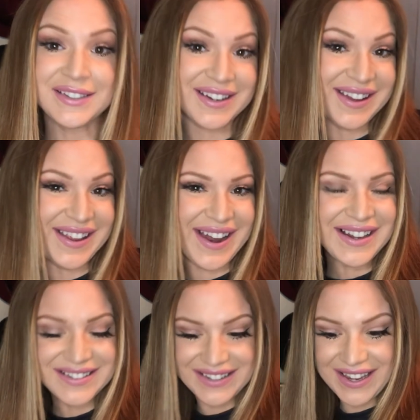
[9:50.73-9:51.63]
the
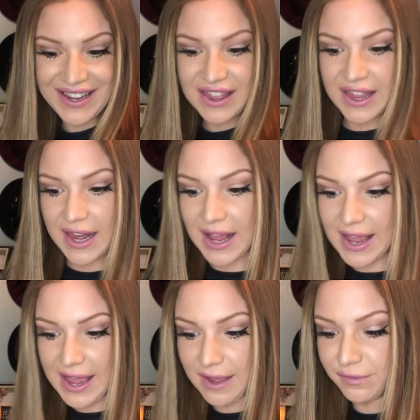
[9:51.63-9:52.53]
next thing that I
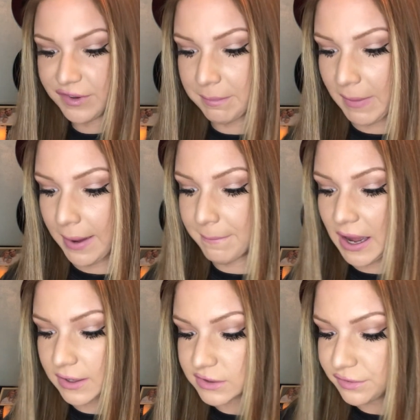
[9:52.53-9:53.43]
have in my
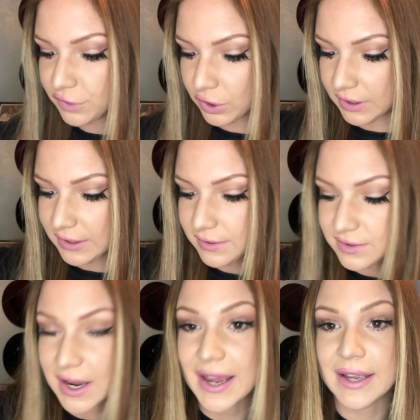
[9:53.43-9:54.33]
box of
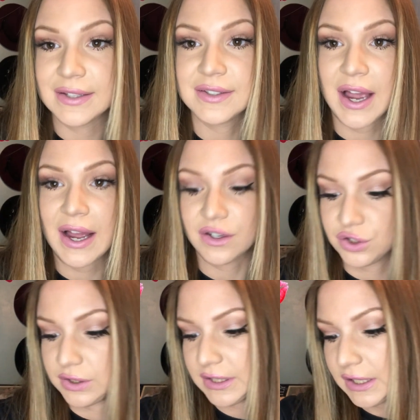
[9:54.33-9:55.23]
goodies is
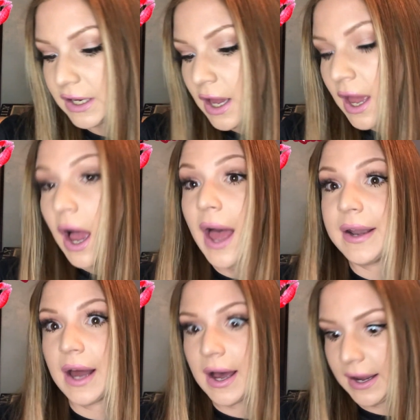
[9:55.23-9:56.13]
actually an
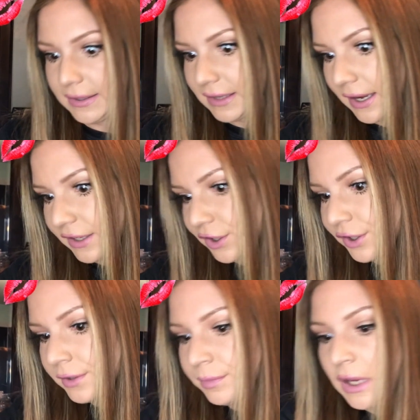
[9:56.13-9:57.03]

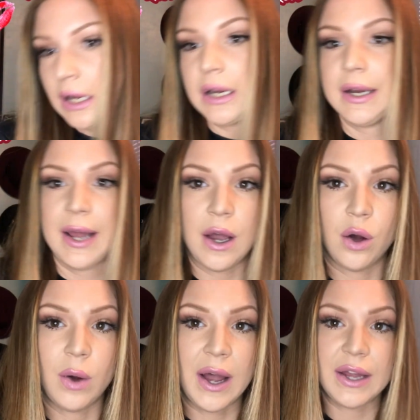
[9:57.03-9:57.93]
eyeliner.
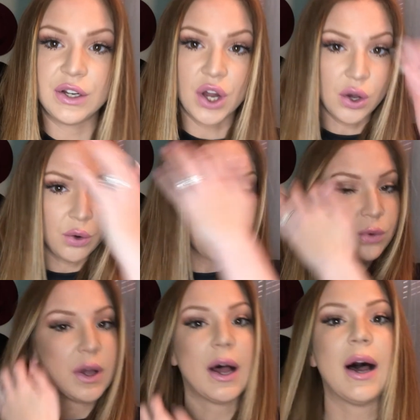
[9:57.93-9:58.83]
Now, I
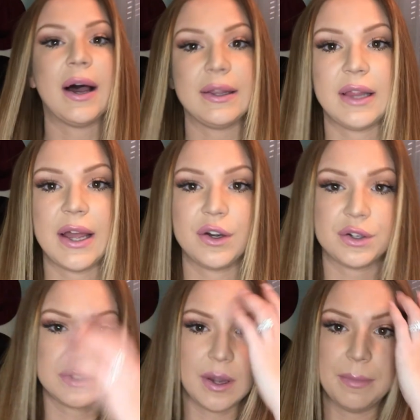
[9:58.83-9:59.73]
know
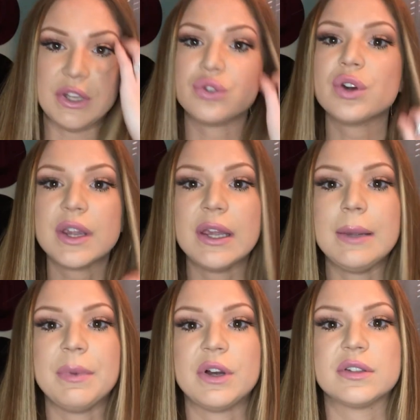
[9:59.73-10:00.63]
eyeliners can be tricky
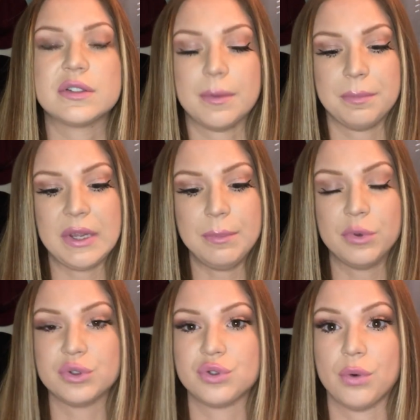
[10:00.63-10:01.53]
because some
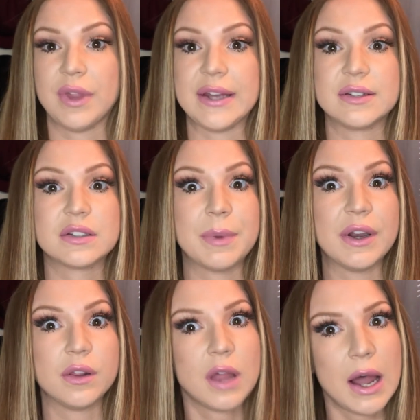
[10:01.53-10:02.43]
people don't like to
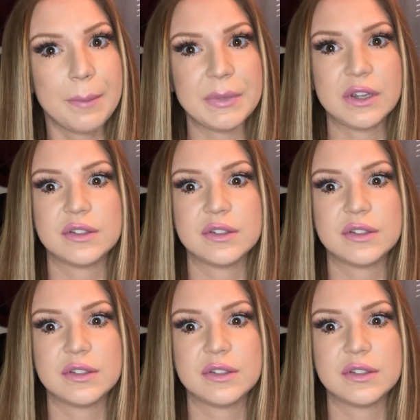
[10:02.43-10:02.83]
spend a lot because